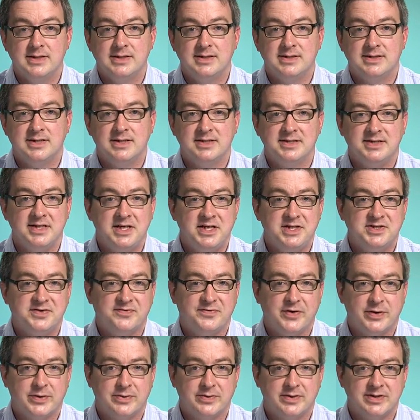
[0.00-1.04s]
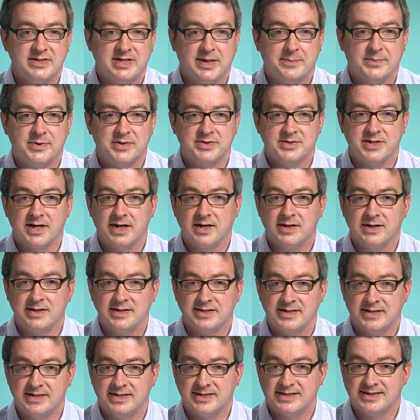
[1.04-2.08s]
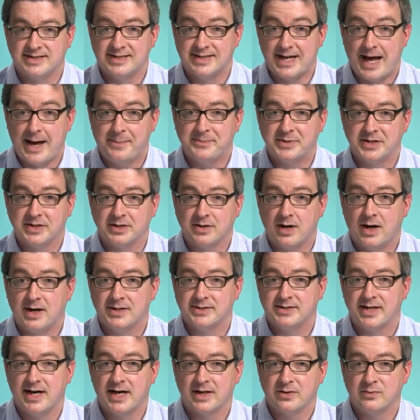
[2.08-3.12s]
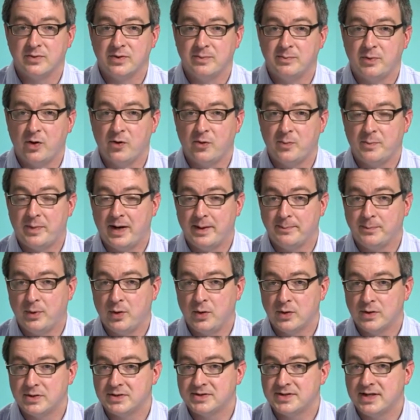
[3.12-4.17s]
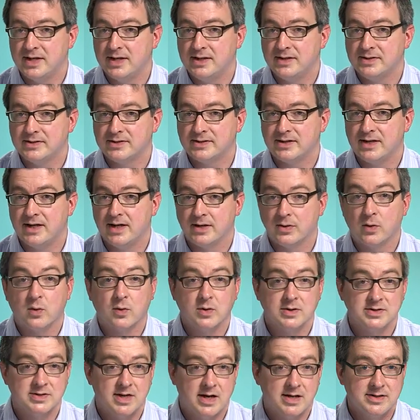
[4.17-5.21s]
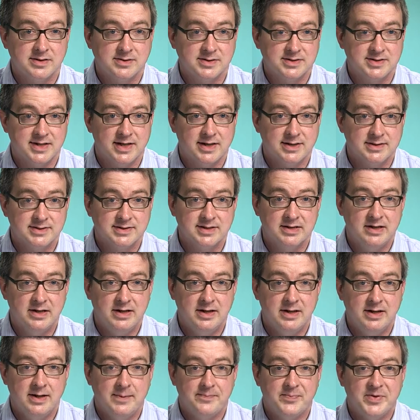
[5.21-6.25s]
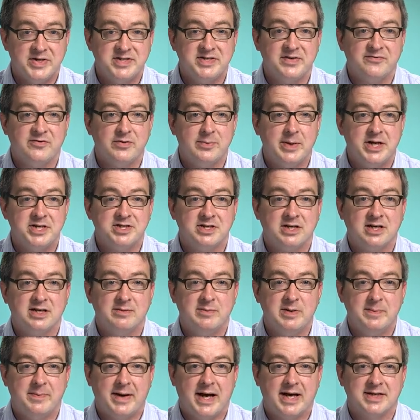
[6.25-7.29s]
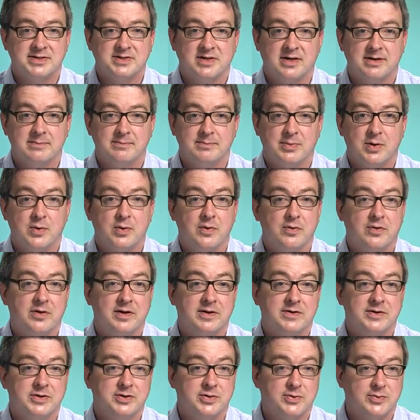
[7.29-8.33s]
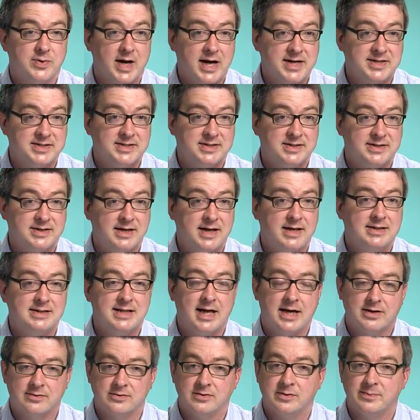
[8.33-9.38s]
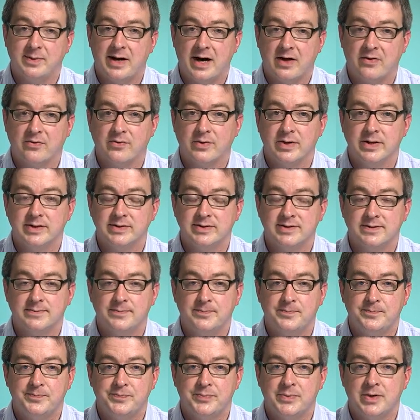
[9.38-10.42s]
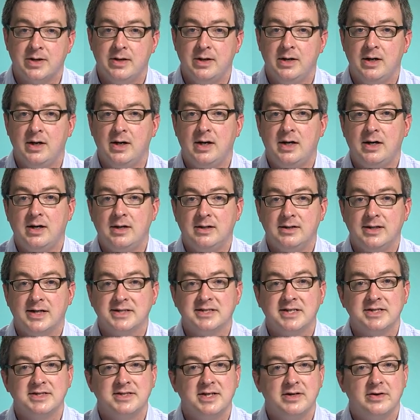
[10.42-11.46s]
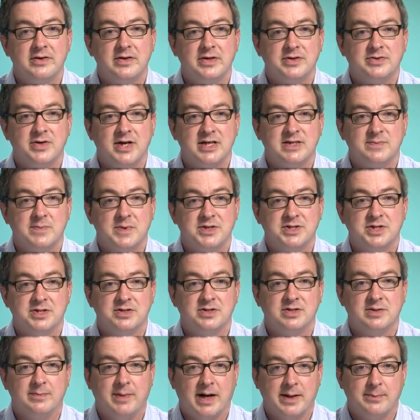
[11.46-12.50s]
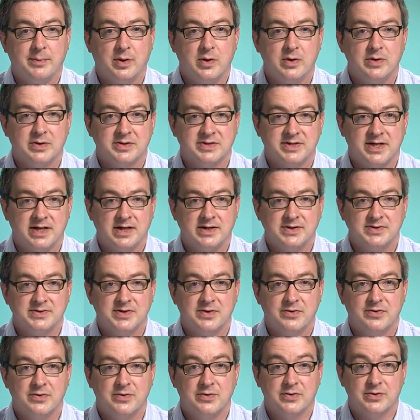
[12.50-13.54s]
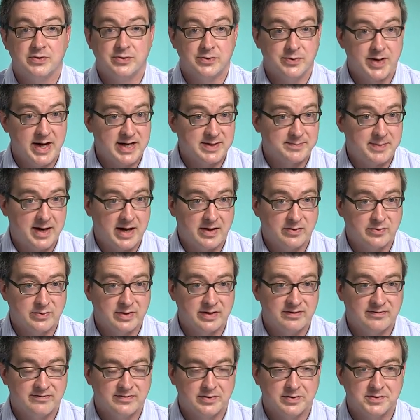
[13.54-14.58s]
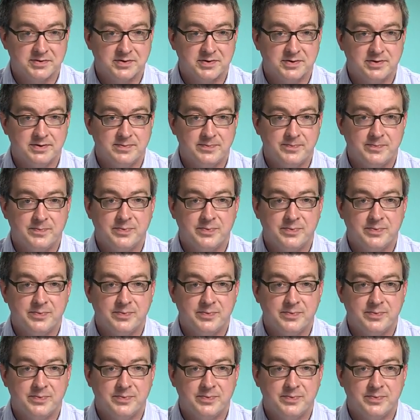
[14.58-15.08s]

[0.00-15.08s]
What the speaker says: Since each photoreceptor cell is in synaptic contact with both bipolar cells and horizontal cells, this information can be passed on both in the direct and lateral pathways. Let's consider the transmission to bipolar cells through the direct pathway first.